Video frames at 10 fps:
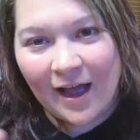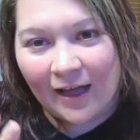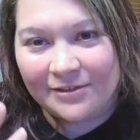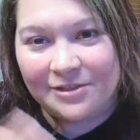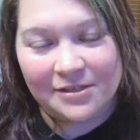
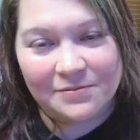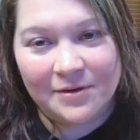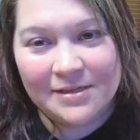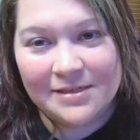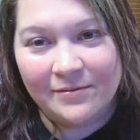I just
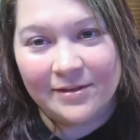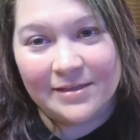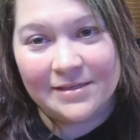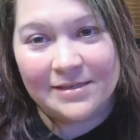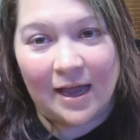want to see what
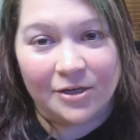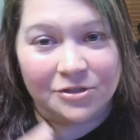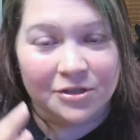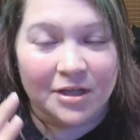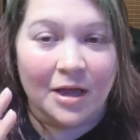this is
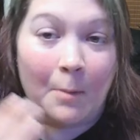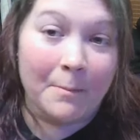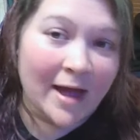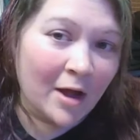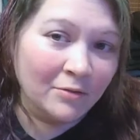actually
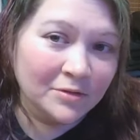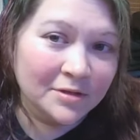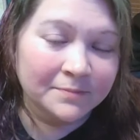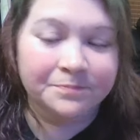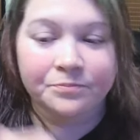about.